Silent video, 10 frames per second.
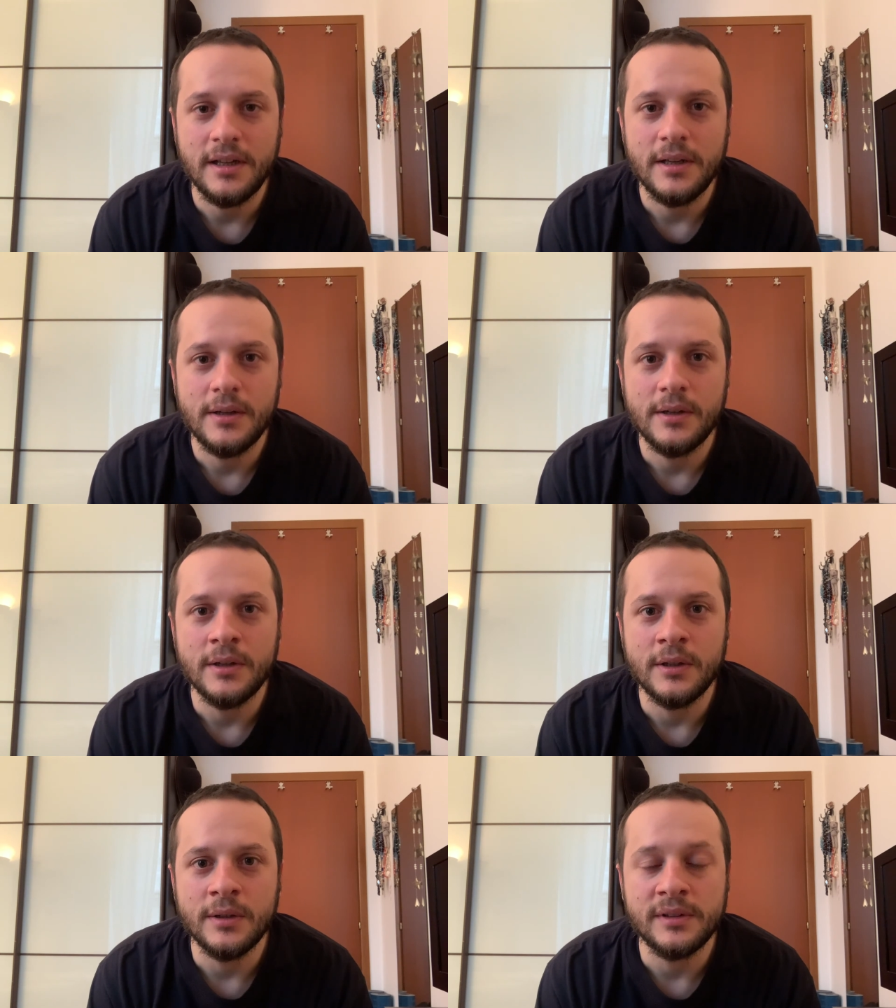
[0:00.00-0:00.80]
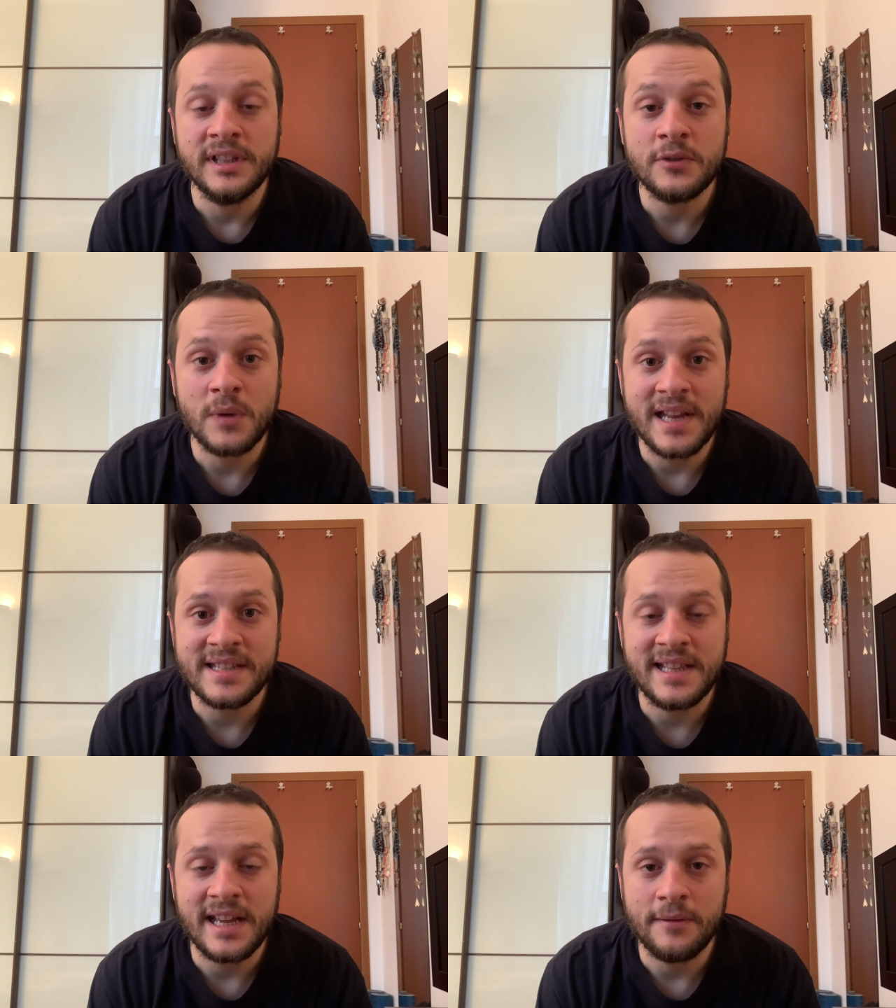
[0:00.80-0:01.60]
This
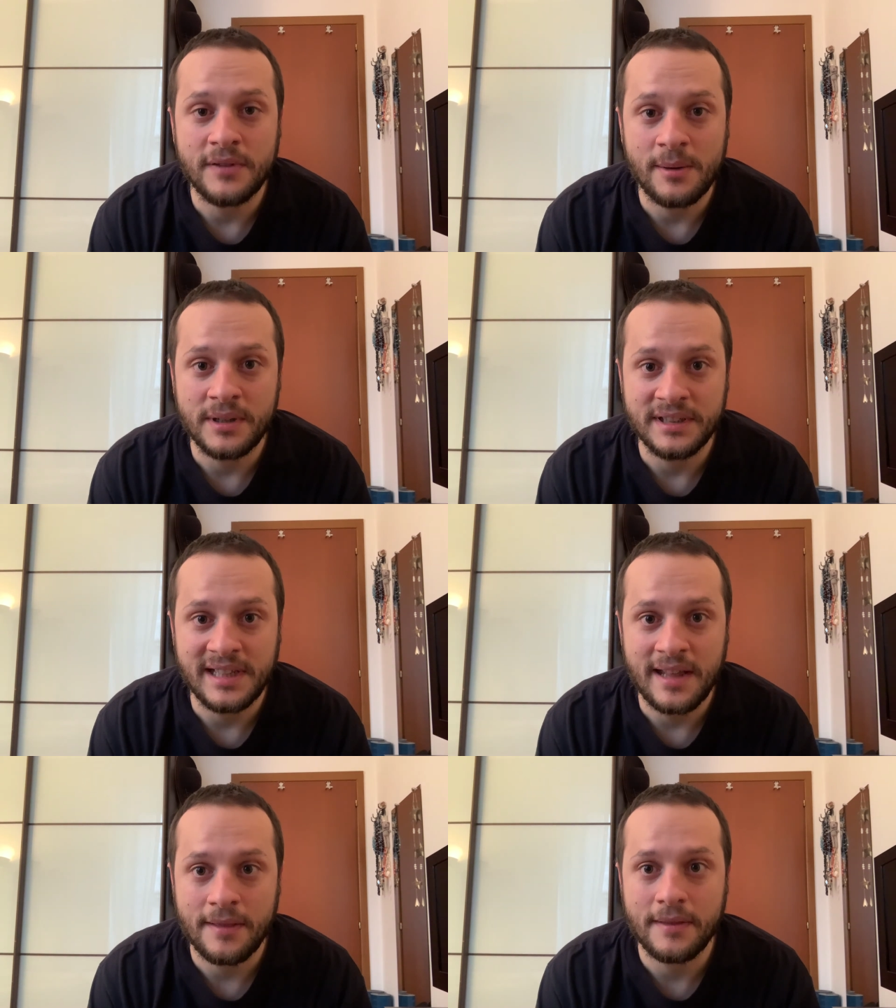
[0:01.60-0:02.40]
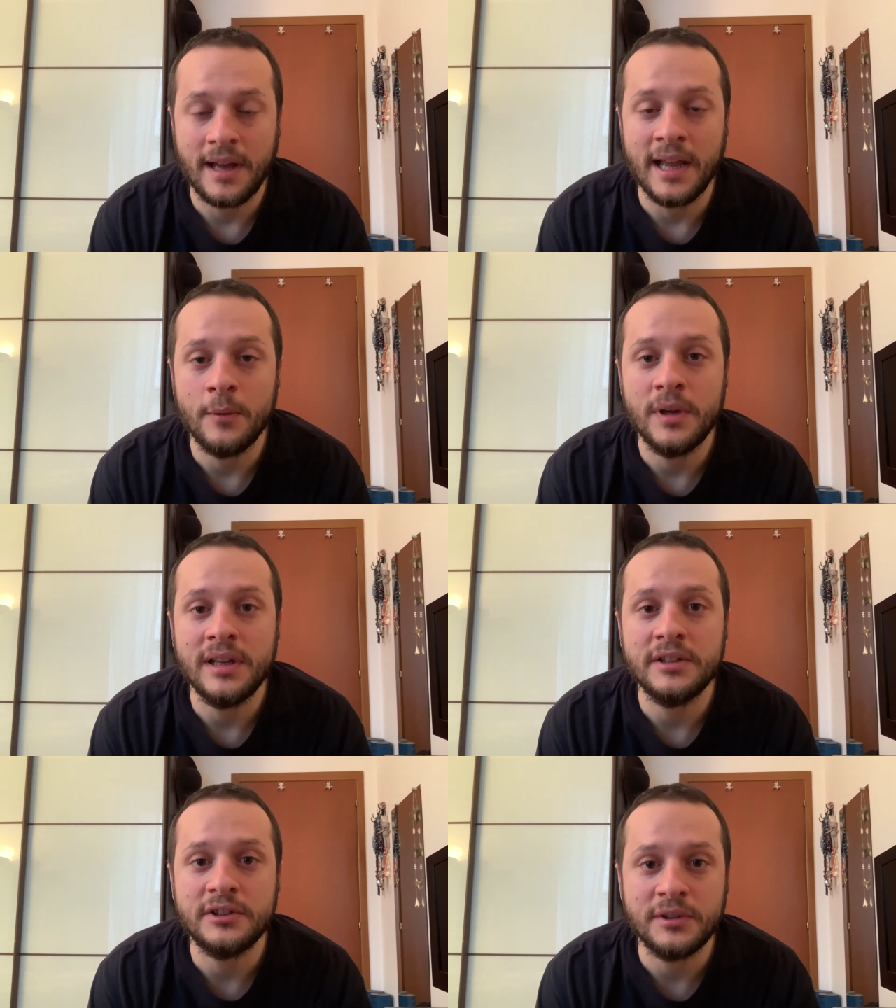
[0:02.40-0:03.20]
Wednesday, February 10th, I
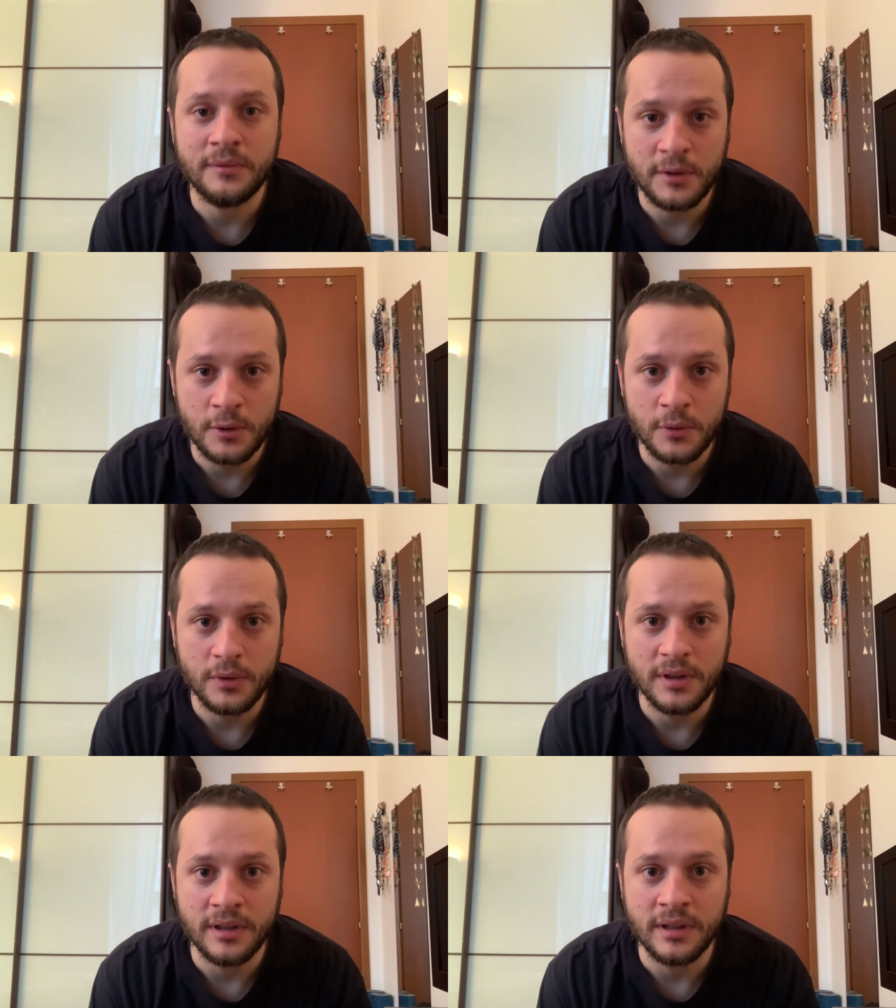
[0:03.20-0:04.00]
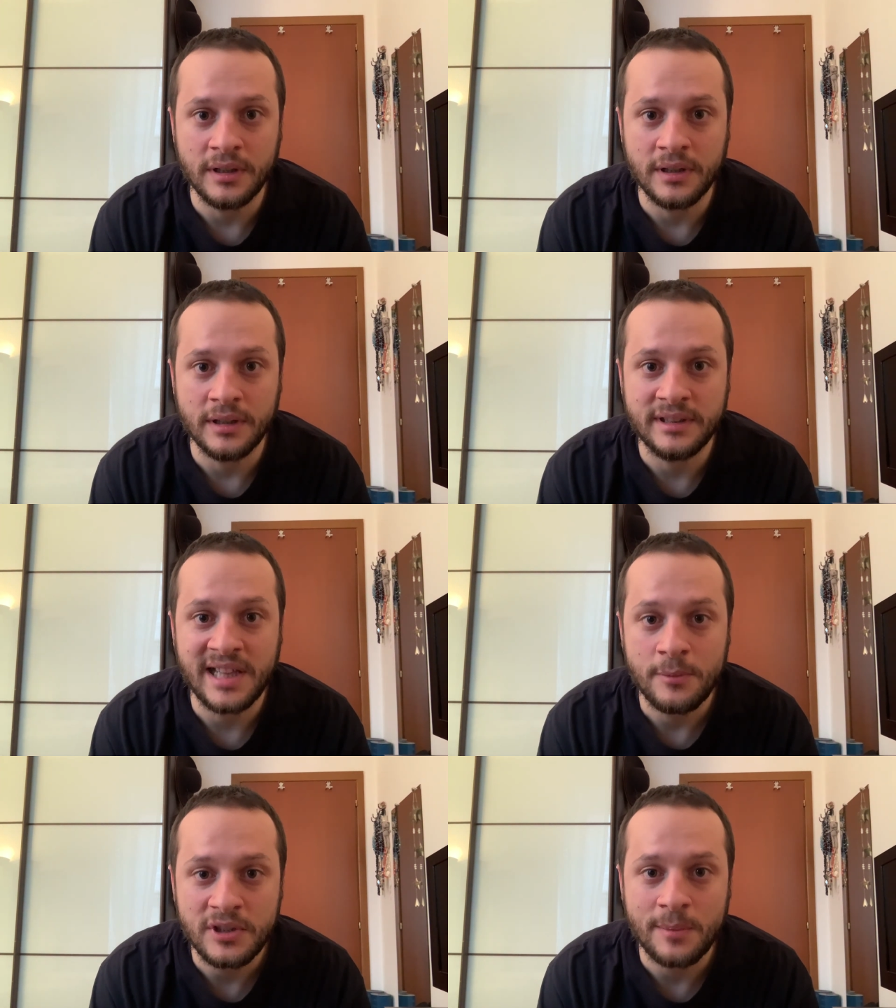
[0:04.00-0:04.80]
will interview
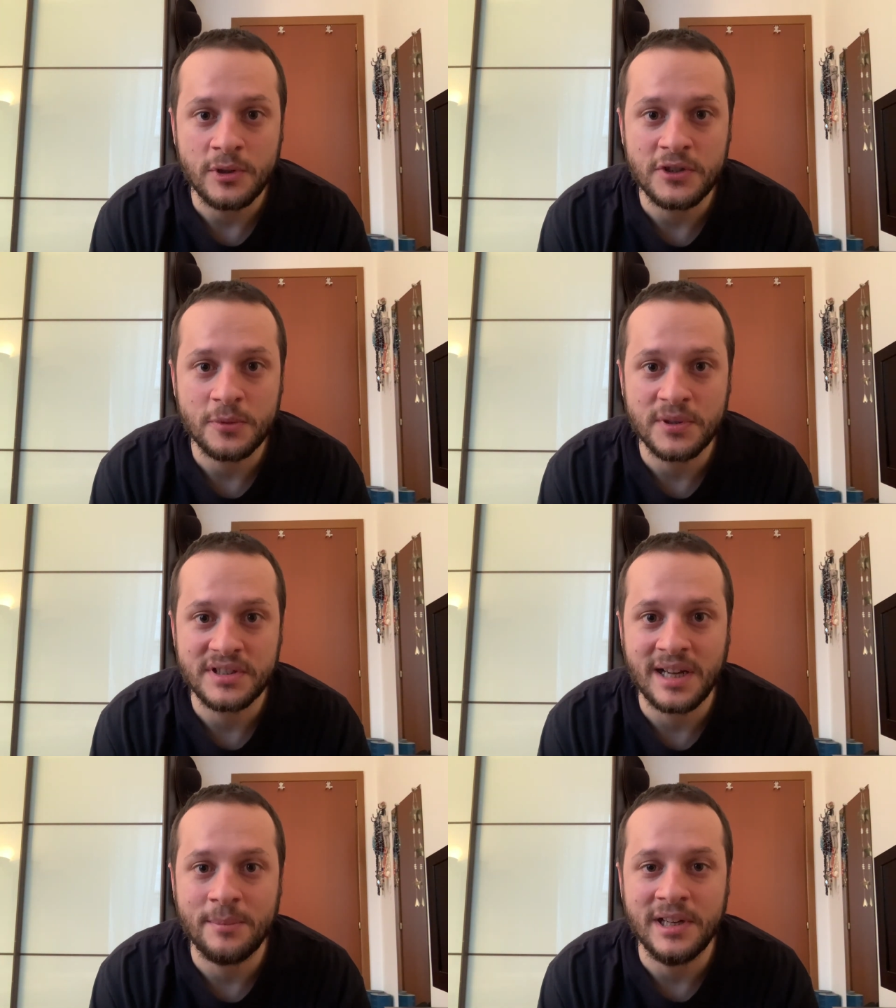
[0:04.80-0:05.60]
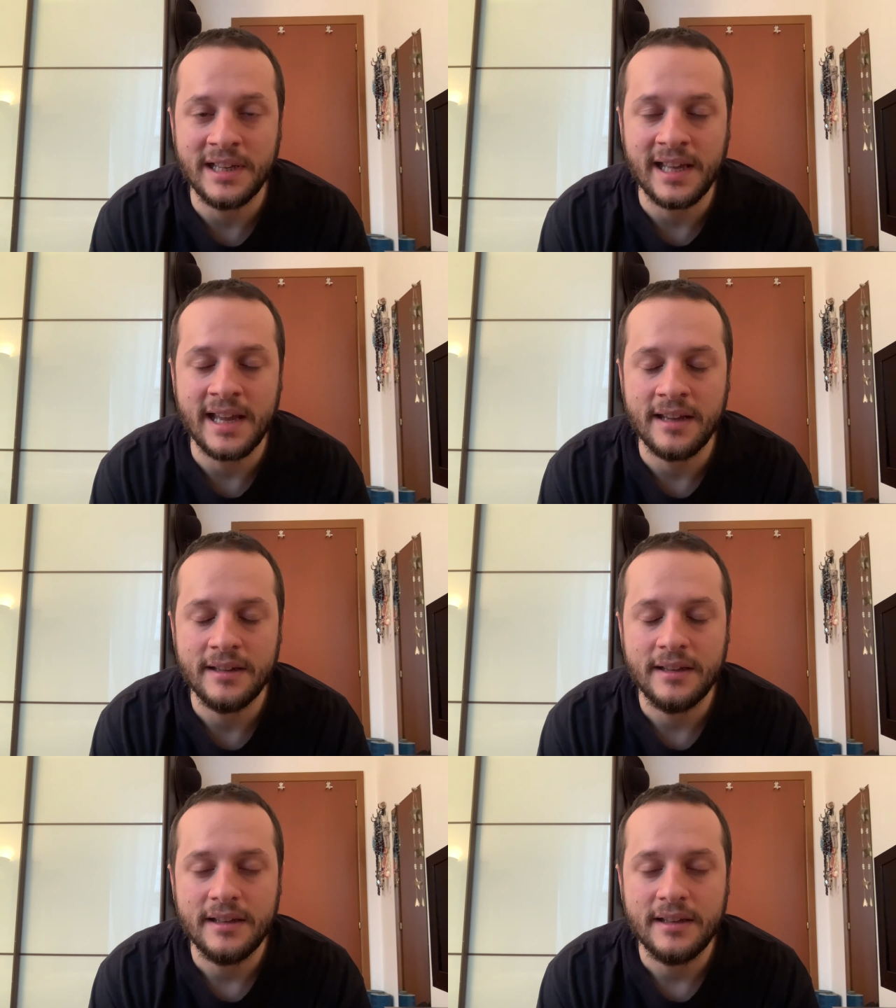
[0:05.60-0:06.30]
WWE Superstar Billie Kay.